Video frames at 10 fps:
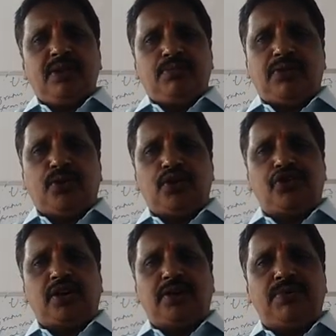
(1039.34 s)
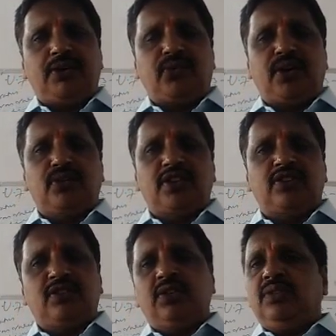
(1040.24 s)
My 4 children made 4
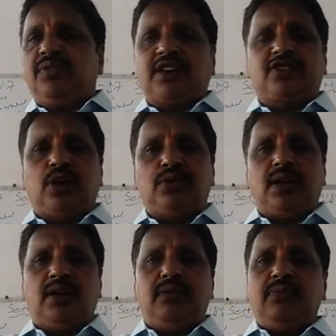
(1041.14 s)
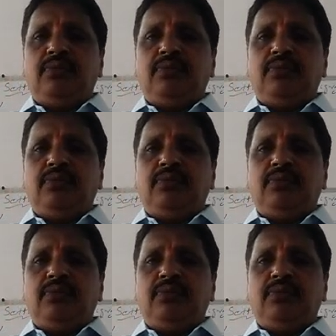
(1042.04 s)
houses. That's how the